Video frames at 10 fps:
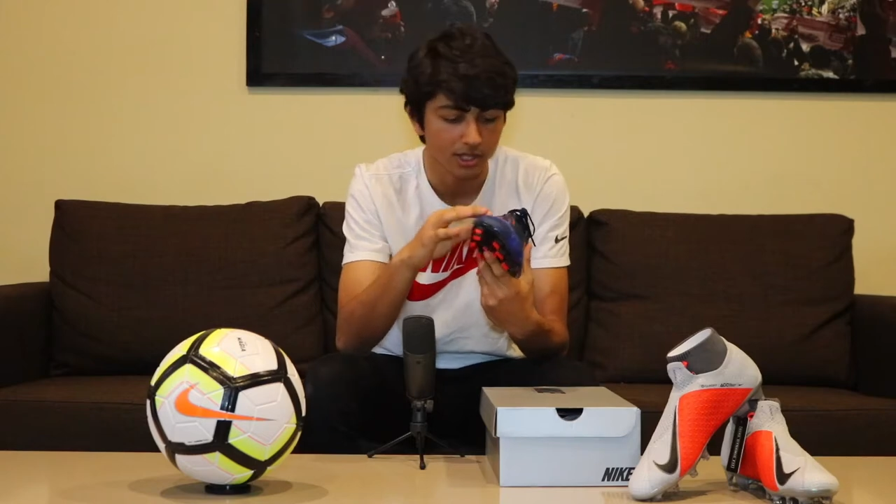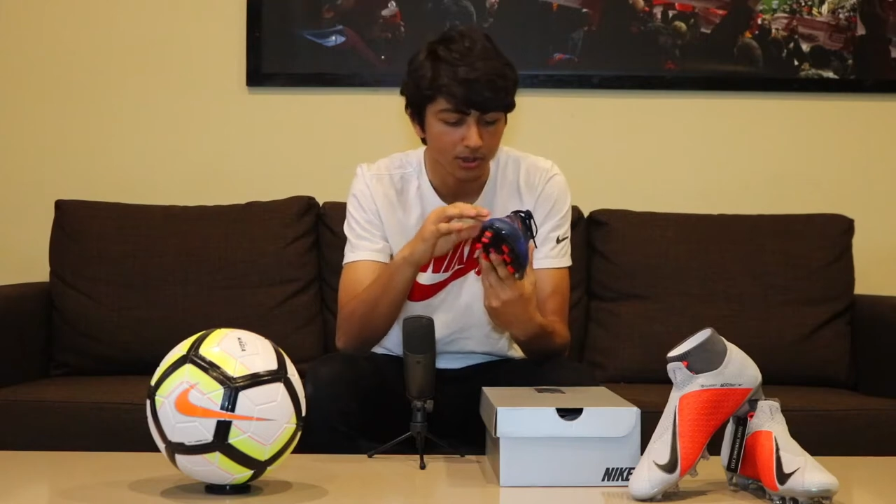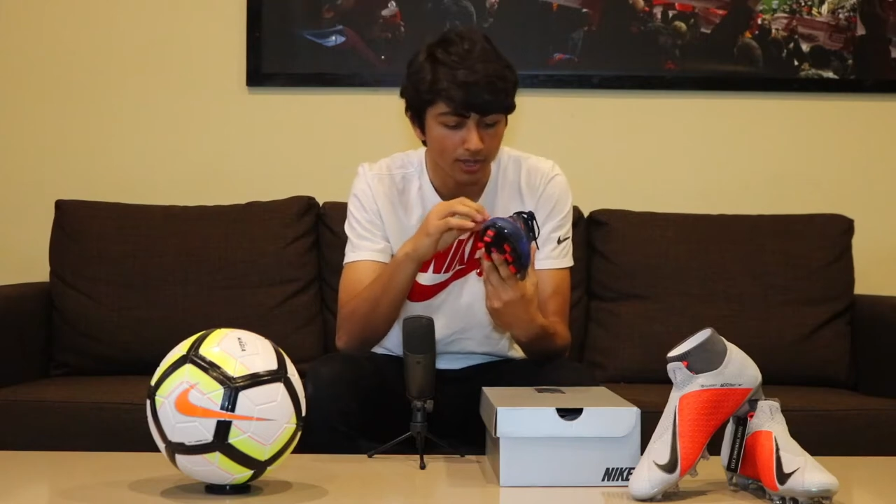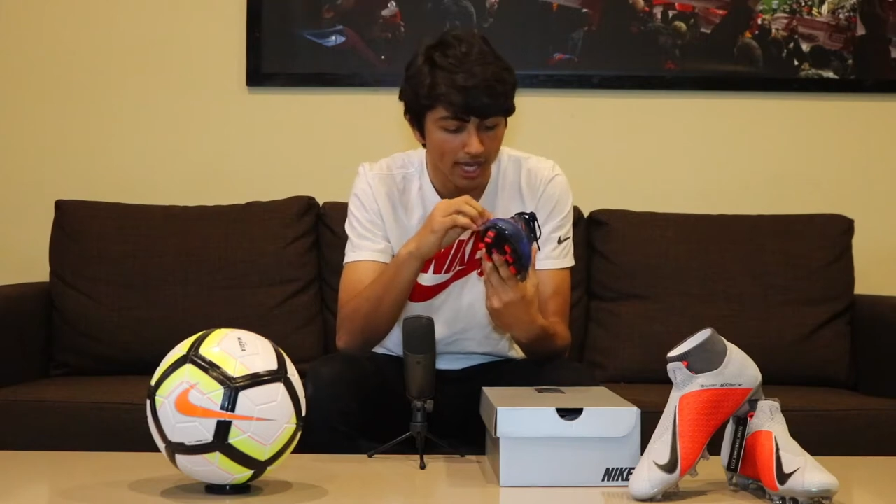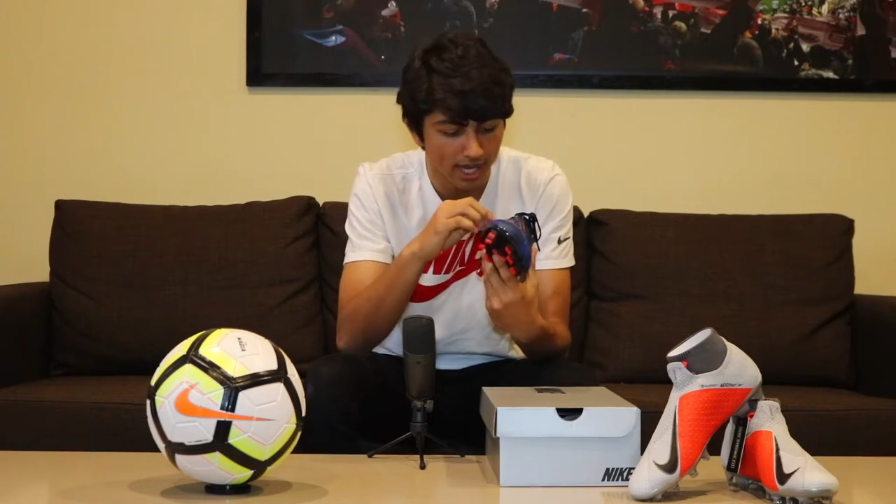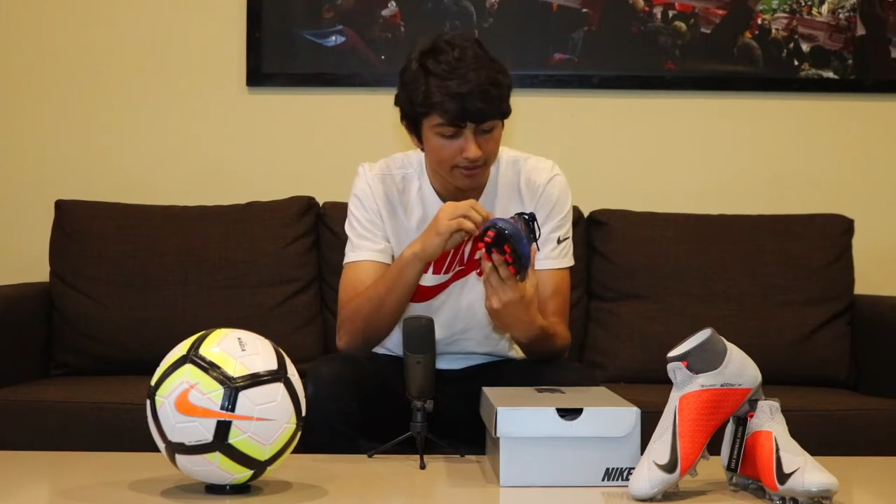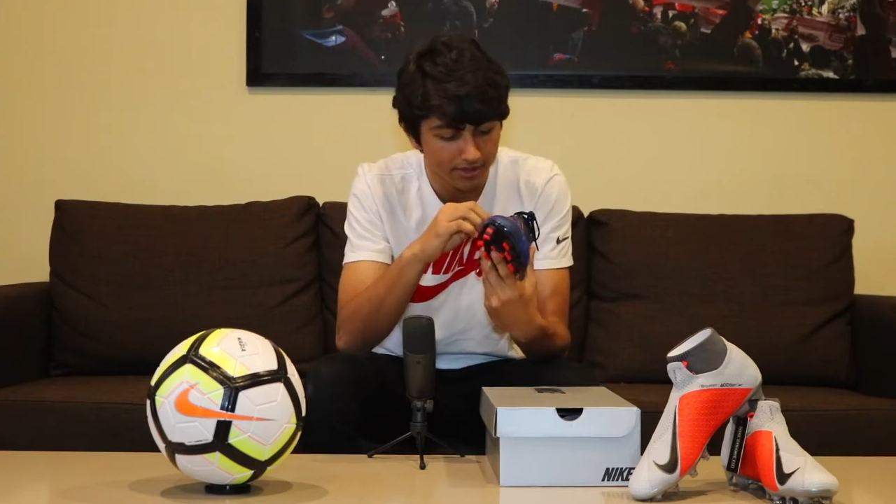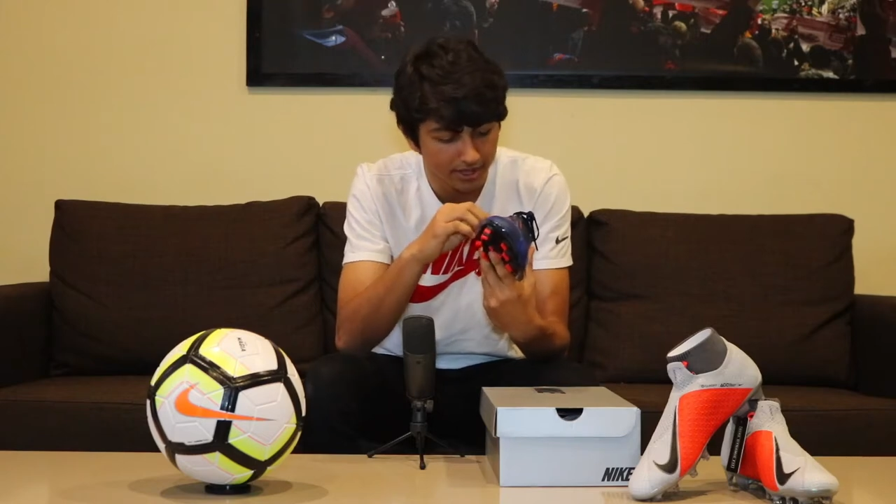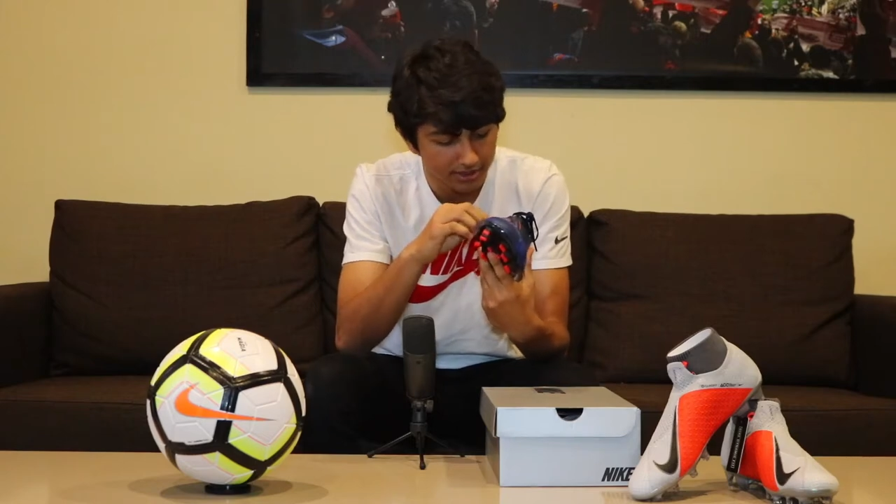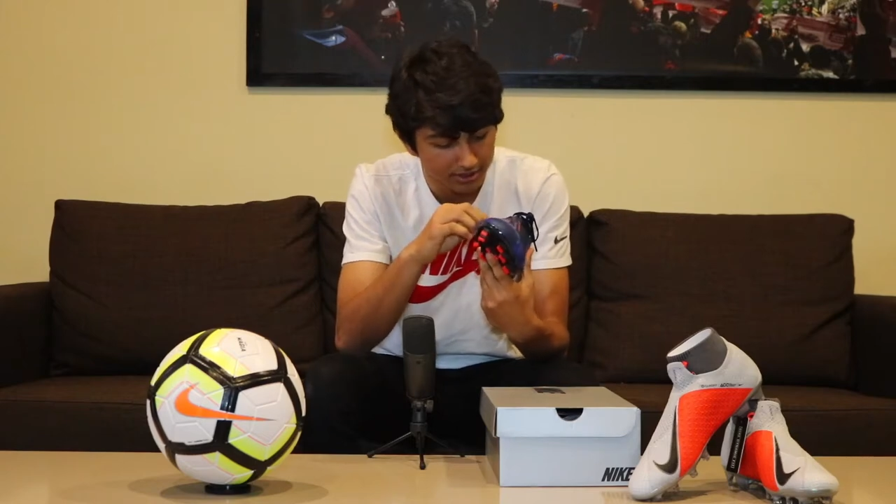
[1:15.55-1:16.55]
you have
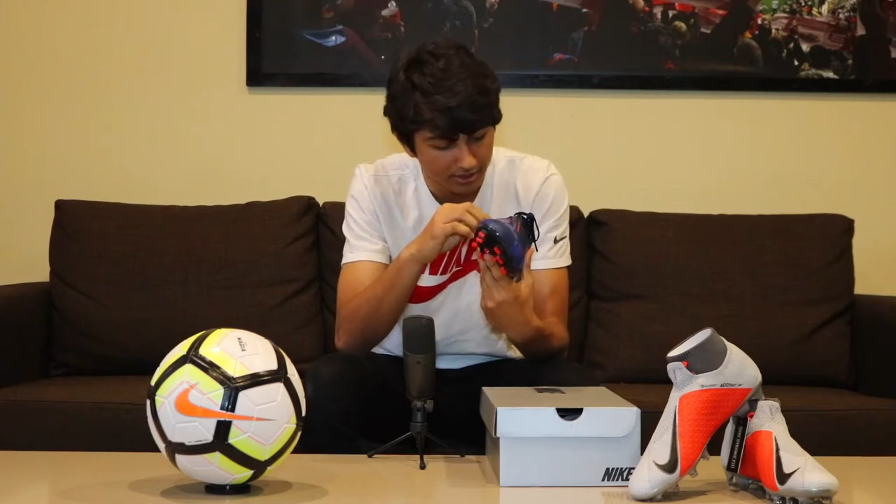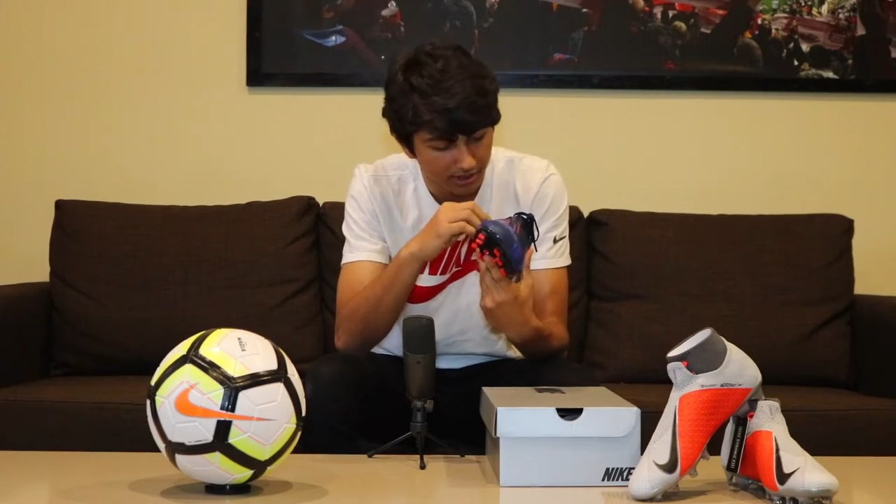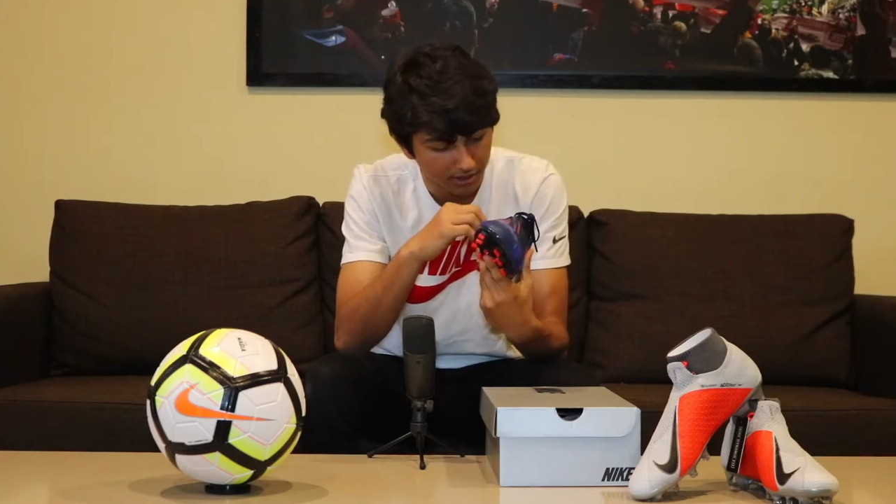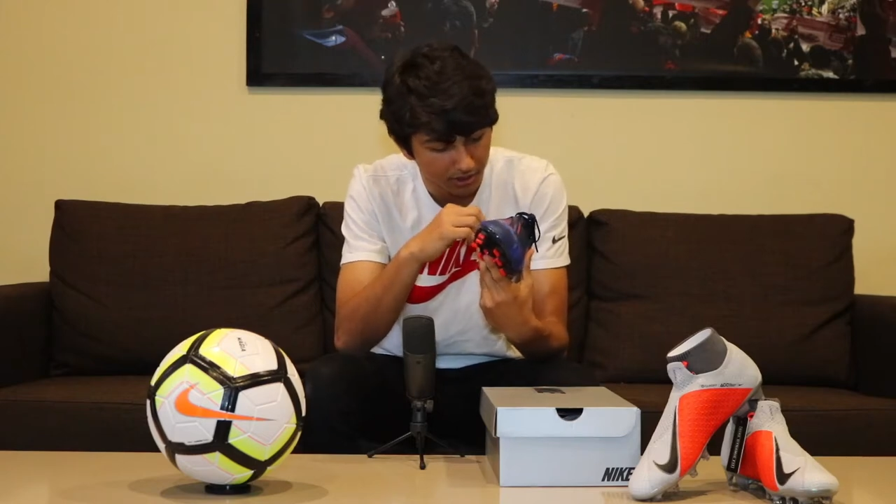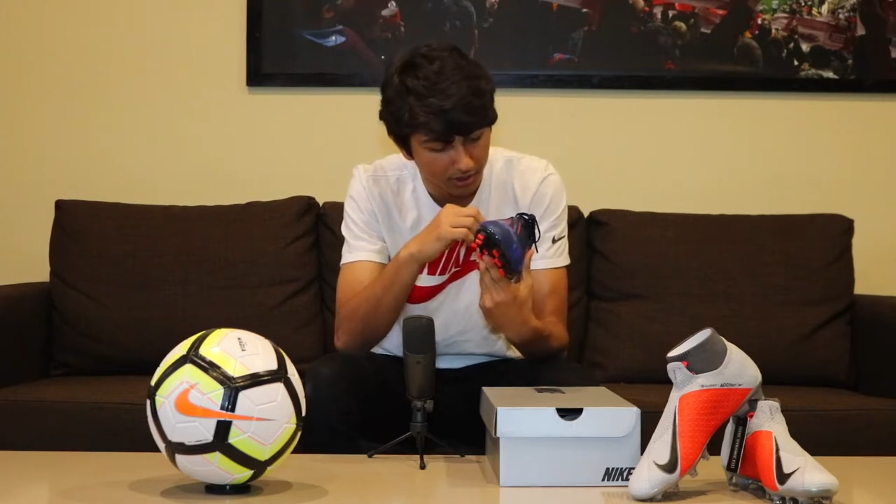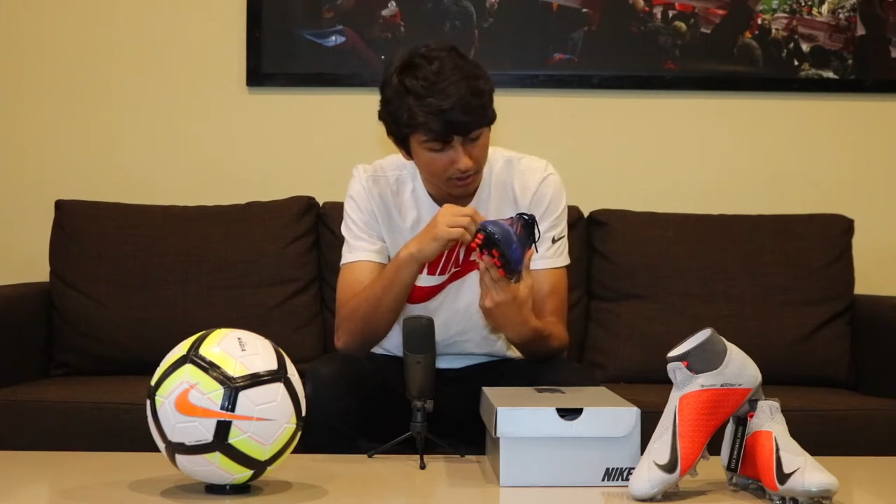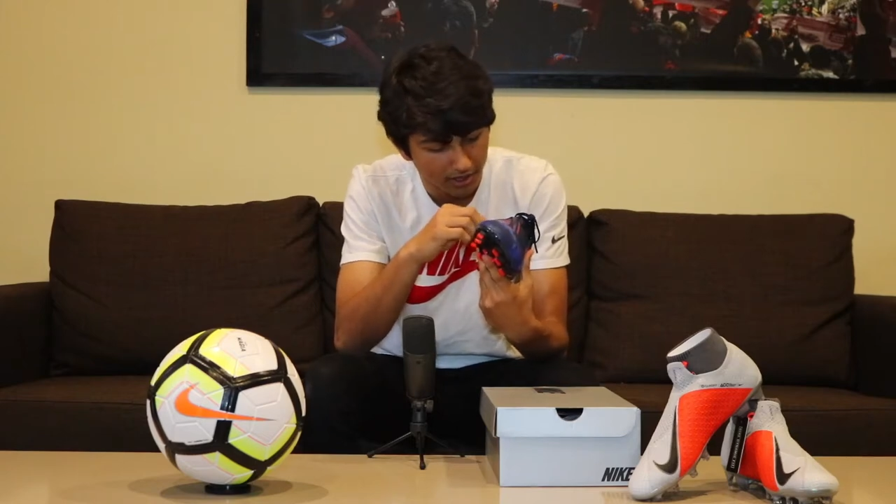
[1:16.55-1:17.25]
these little